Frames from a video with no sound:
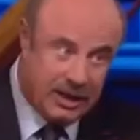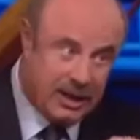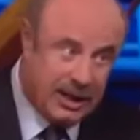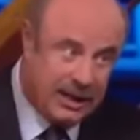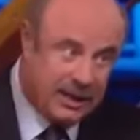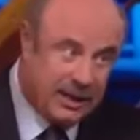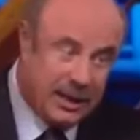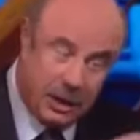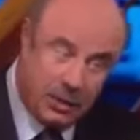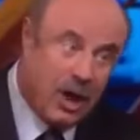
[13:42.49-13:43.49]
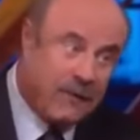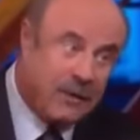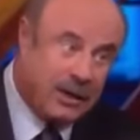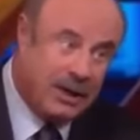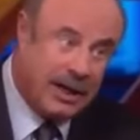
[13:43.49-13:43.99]
didn't take the test. You were
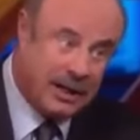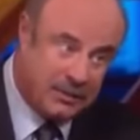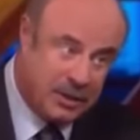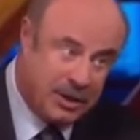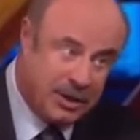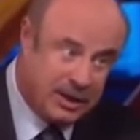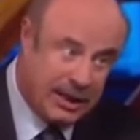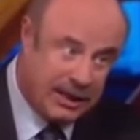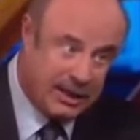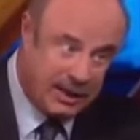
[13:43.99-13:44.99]
offered the test, but you didn't take the